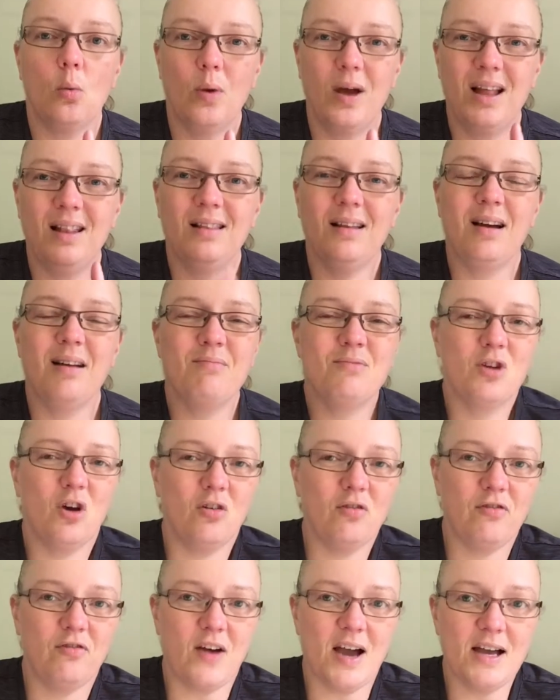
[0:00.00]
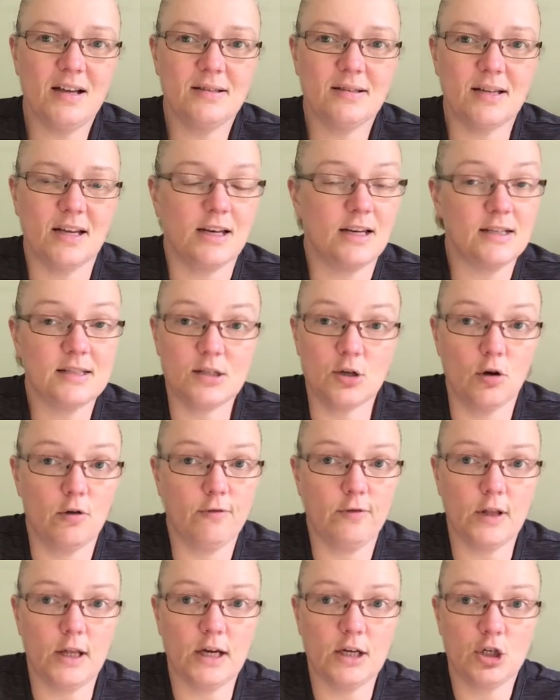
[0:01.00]
Well, I'm not fast and it's
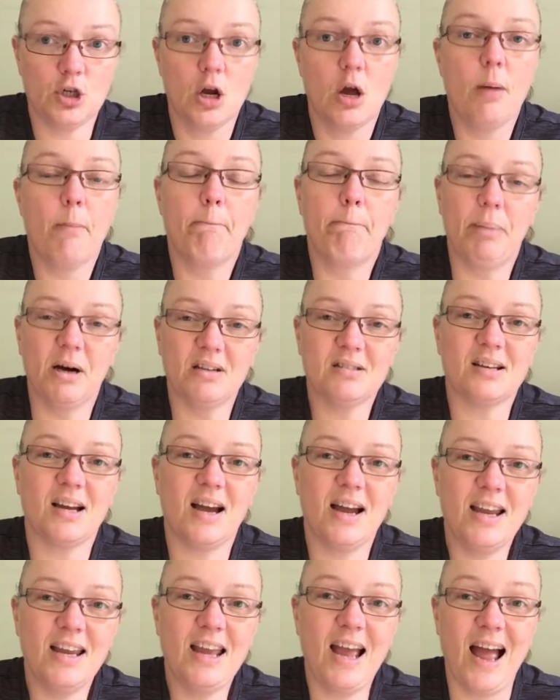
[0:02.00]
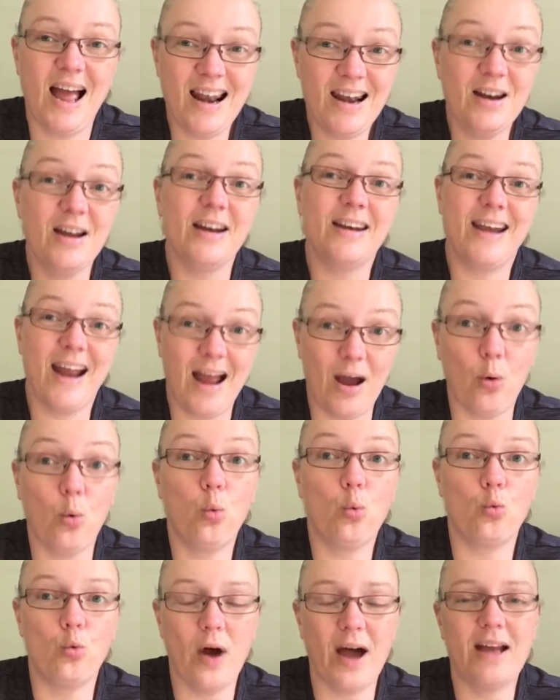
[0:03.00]
not flash, but I can
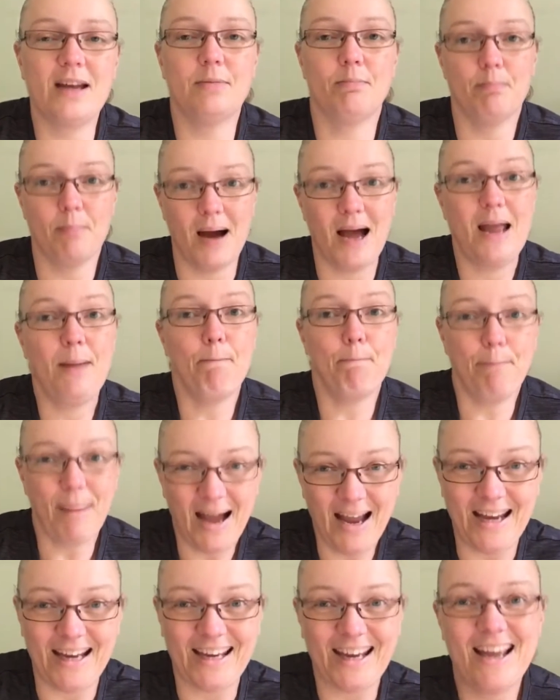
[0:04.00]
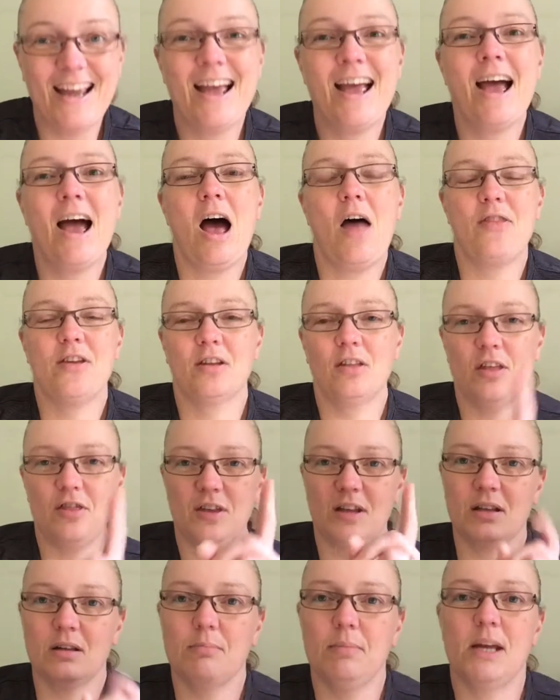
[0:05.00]
now ride my bike. The other
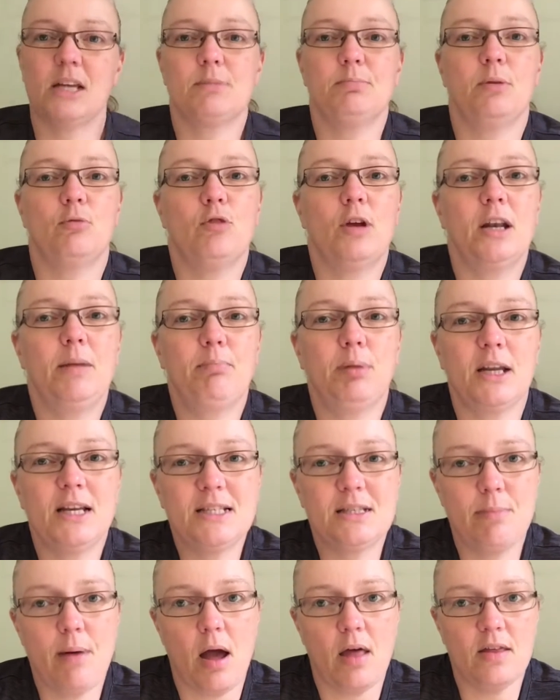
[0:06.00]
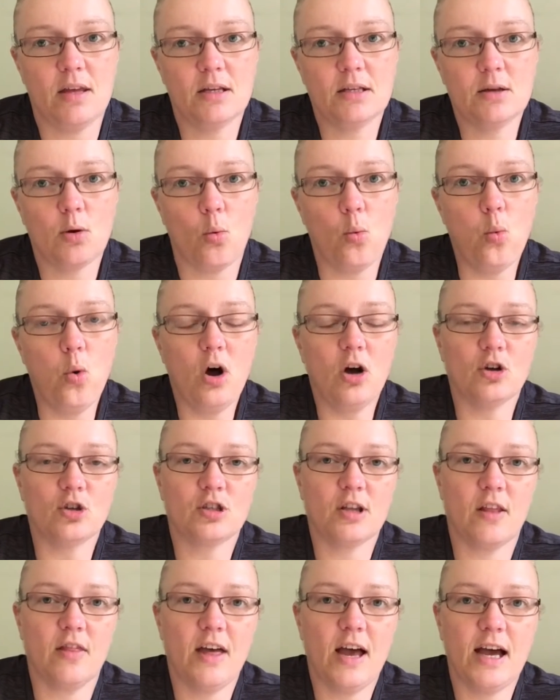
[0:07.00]
thing that makes me really pleased about this
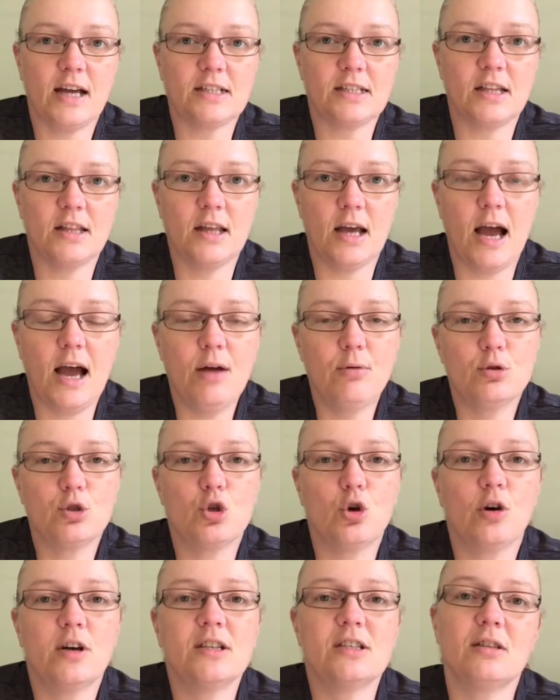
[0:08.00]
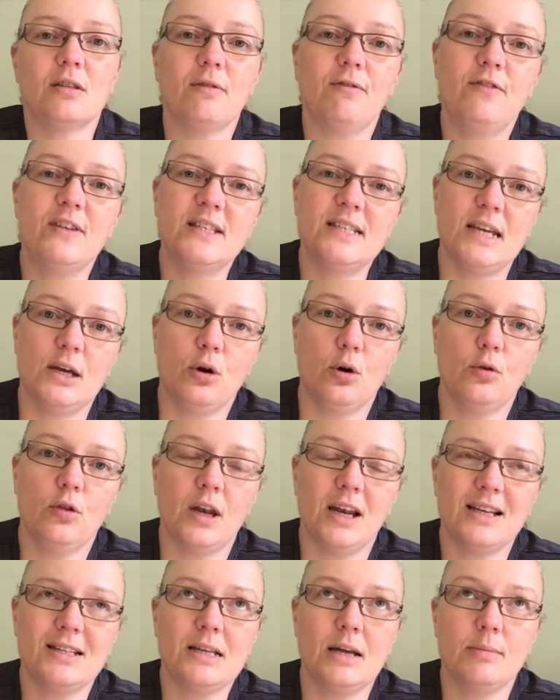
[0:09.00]
was that I was talking to the physio.
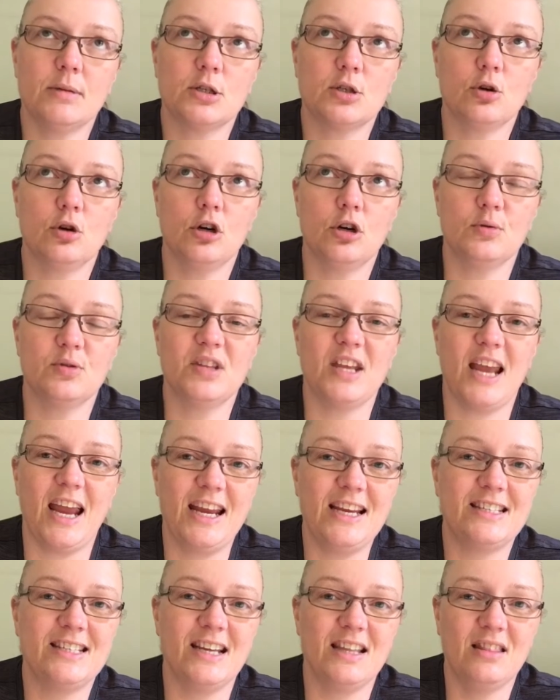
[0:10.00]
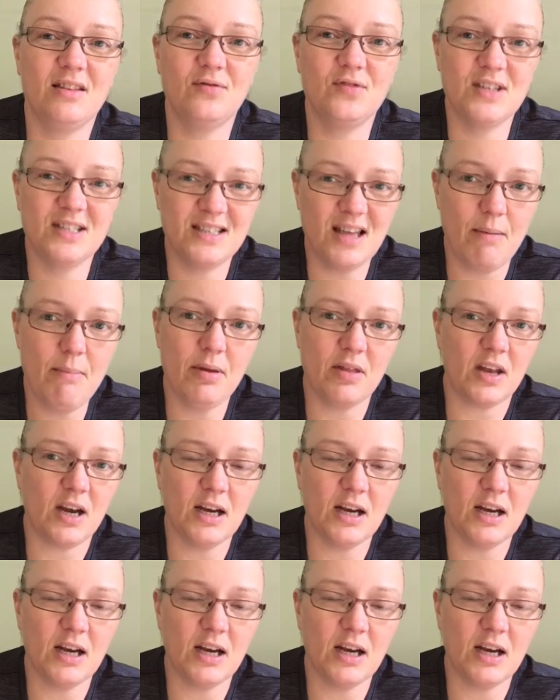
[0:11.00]
The last time I saw her was the 18th of December.